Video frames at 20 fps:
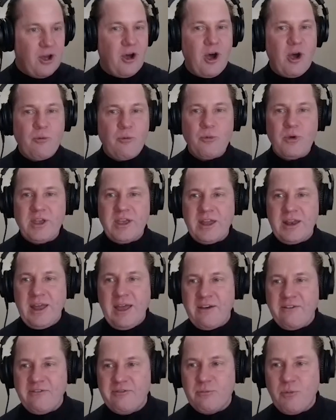hope we can
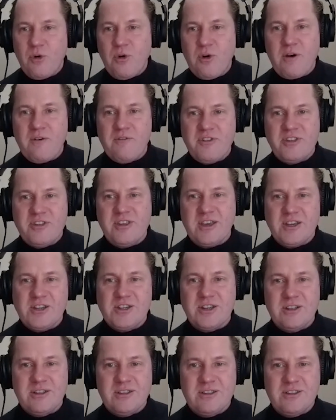have more
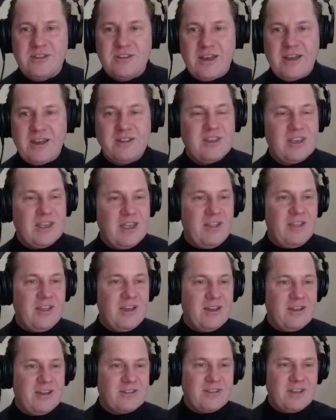conversations
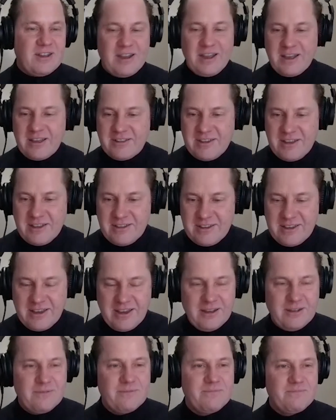together, Tanaka Sensei.